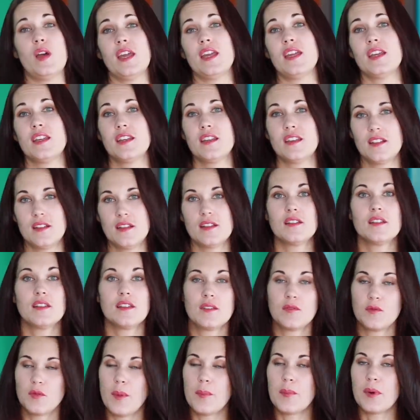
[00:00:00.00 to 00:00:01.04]
about this, you can
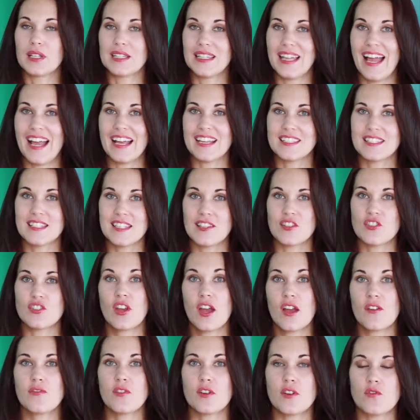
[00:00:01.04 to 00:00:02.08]
watch my video titled The
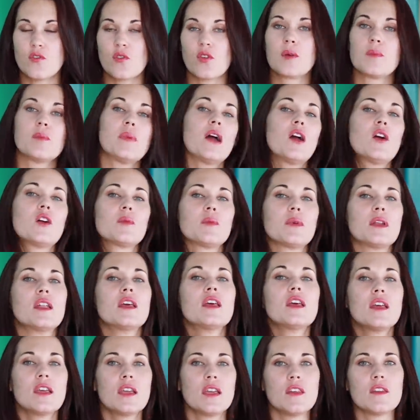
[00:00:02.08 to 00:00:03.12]
Anger Hack What
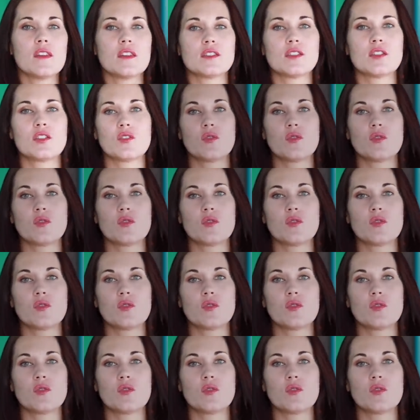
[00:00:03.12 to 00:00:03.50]
to Do When You're